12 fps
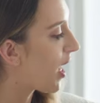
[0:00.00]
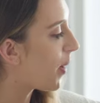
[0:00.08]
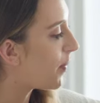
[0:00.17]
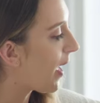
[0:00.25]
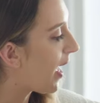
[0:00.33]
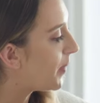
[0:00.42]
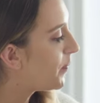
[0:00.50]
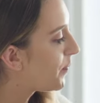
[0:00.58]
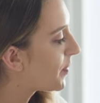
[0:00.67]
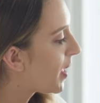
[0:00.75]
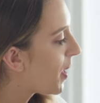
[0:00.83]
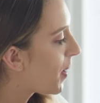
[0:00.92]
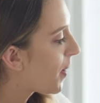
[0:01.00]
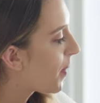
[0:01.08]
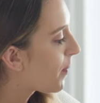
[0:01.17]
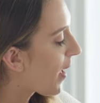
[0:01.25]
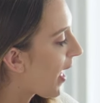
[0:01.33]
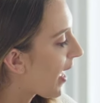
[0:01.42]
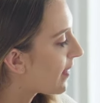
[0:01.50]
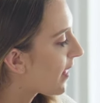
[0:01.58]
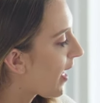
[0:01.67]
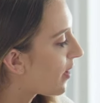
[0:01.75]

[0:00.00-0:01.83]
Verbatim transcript: top pad behind the